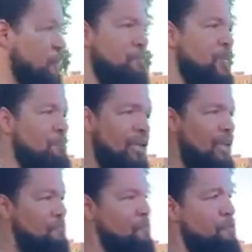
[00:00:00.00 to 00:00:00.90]
people. They may
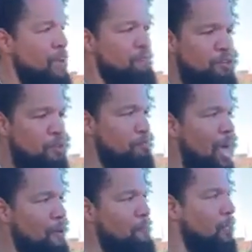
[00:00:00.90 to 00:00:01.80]
not be ready for the
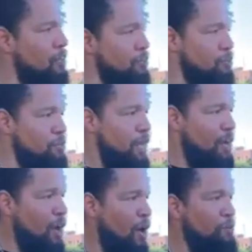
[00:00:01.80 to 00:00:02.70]
Bible learning who
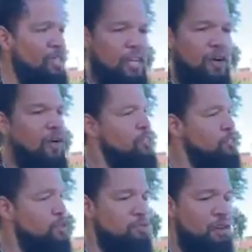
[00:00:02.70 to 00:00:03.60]
they are, but they are
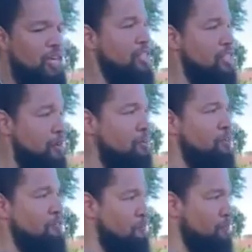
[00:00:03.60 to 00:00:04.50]
sure ready to
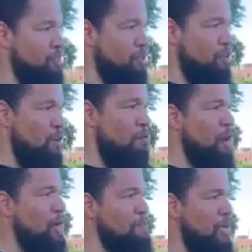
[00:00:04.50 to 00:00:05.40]
separate from the so-called
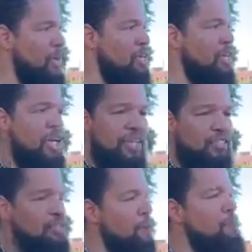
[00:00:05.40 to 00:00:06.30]
white man. And
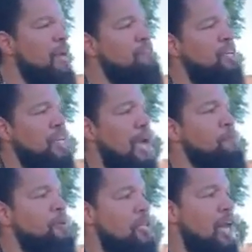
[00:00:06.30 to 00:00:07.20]
so now we have to
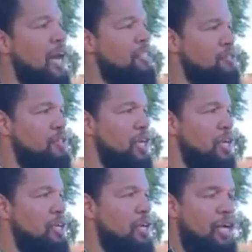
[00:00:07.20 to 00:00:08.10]
capitalize on
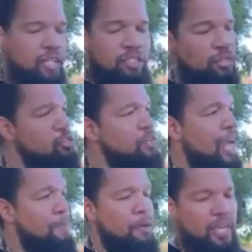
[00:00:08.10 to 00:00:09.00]
that. And so you
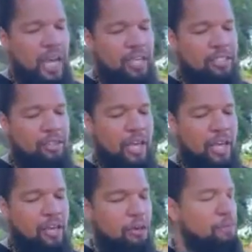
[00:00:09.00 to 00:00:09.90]
capitalize on
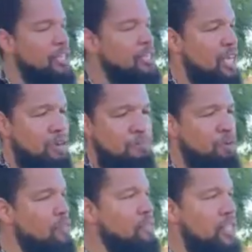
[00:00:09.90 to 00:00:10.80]
that by saying
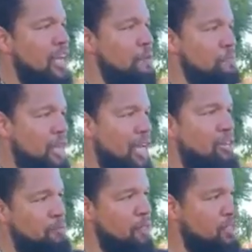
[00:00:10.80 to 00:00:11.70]
brothers can't be
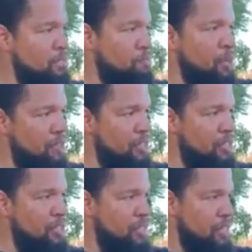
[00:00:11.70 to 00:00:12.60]
enemies to
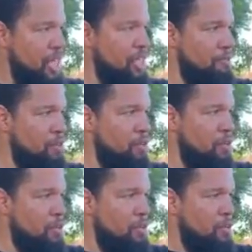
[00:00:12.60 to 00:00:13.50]
brothers anymore
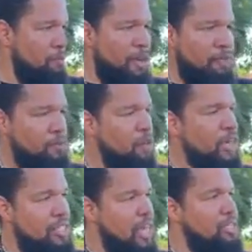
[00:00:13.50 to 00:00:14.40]
we have to
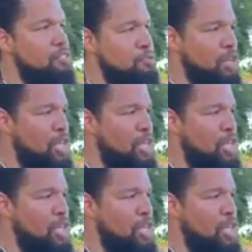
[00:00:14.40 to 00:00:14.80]
recognize who the